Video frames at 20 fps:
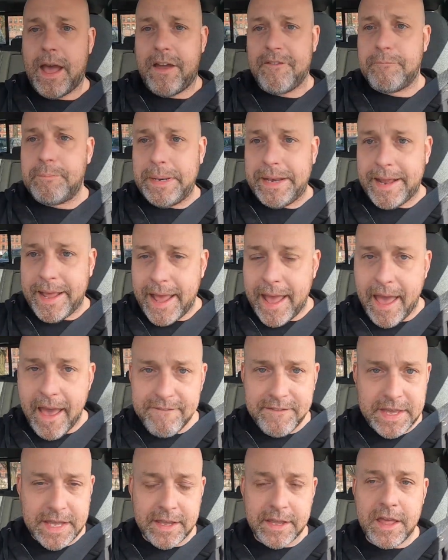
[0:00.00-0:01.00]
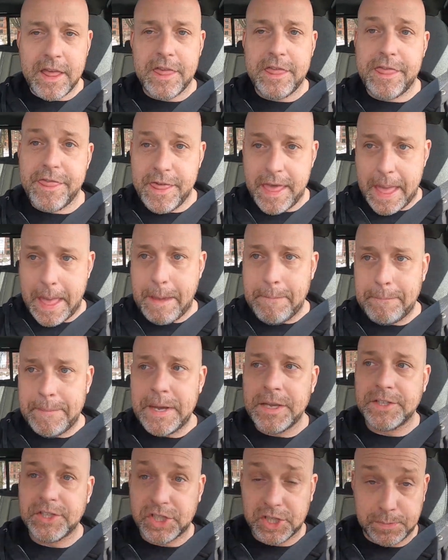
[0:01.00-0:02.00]
I've been having
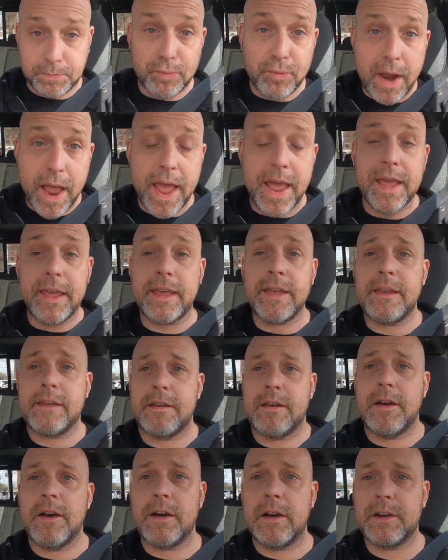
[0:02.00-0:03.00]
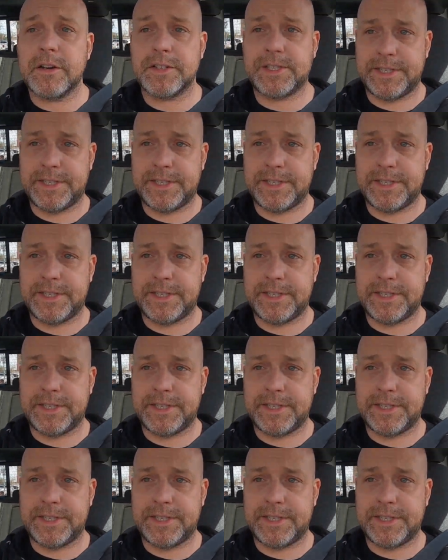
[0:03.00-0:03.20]
them spray our